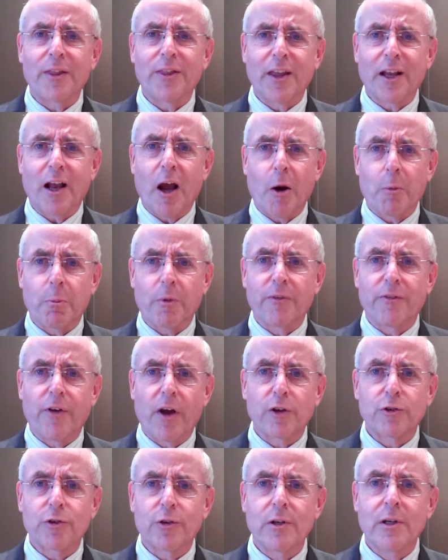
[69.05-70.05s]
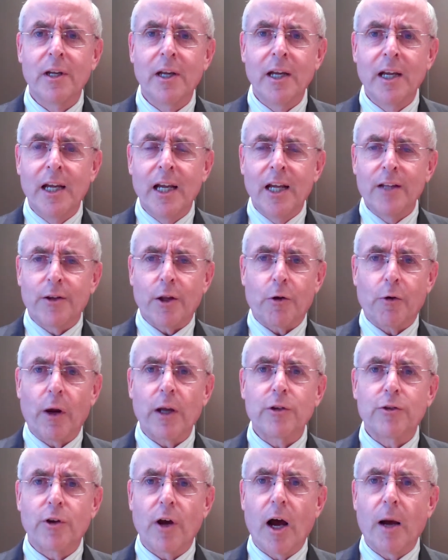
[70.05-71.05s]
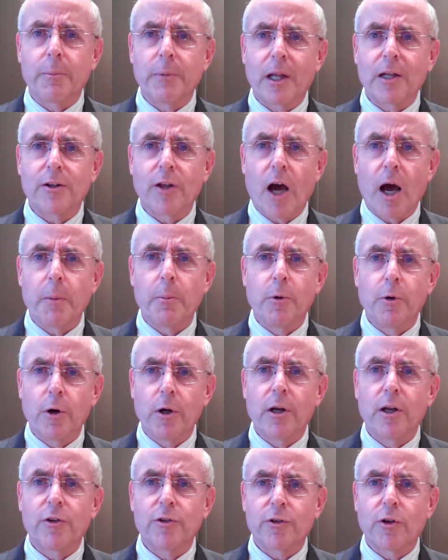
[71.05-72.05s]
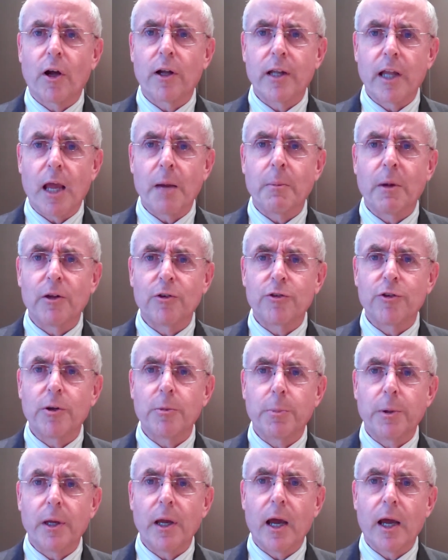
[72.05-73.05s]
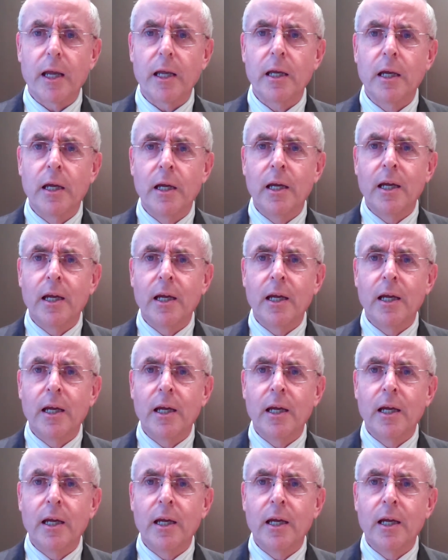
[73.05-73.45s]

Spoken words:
I think our profession, the great job that Tom Hood has done, the MACPA